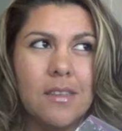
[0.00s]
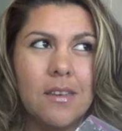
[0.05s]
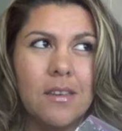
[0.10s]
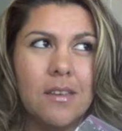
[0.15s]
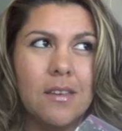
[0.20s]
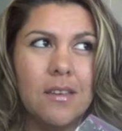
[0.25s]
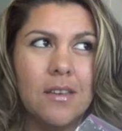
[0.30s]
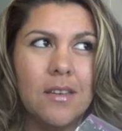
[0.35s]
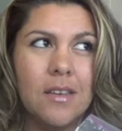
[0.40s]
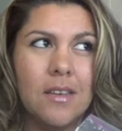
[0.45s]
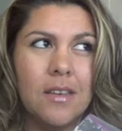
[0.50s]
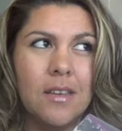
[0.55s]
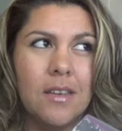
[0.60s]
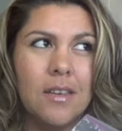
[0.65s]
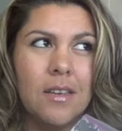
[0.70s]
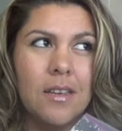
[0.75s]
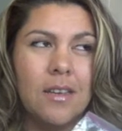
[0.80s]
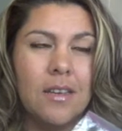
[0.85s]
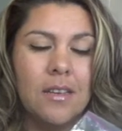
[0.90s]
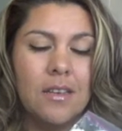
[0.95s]
I
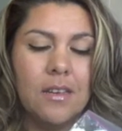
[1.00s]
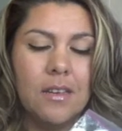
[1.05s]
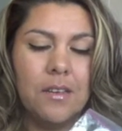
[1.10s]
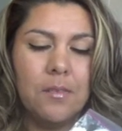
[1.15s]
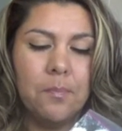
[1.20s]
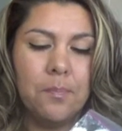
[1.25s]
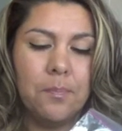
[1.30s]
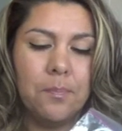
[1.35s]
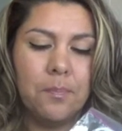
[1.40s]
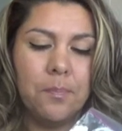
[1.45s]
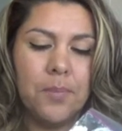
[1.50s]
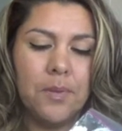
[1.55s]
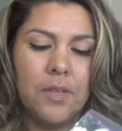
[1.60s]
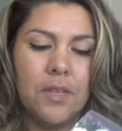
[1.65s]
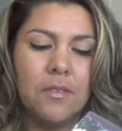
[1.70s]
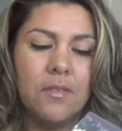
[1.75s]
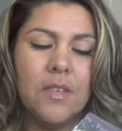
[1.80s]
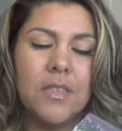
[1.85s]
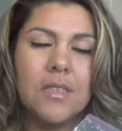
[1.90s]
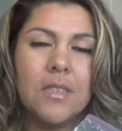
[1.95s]

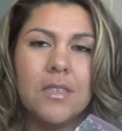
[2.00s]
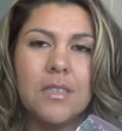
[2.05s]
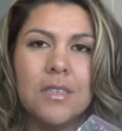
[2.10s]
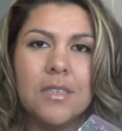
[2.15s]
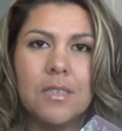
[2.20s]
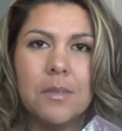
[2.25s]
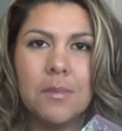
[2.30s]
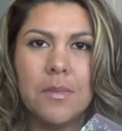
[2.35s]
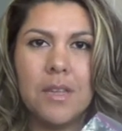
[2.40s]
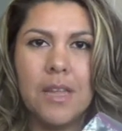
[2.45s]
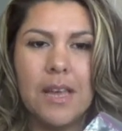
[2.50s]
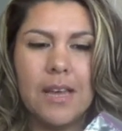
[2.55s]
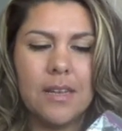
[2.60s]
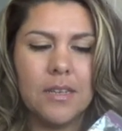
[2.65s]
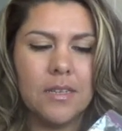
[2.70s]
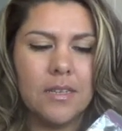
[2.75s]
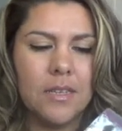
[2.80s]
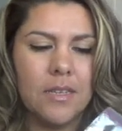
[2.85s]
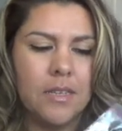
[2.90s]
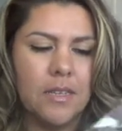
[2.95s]
believe it's the
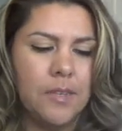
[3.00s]
Similac.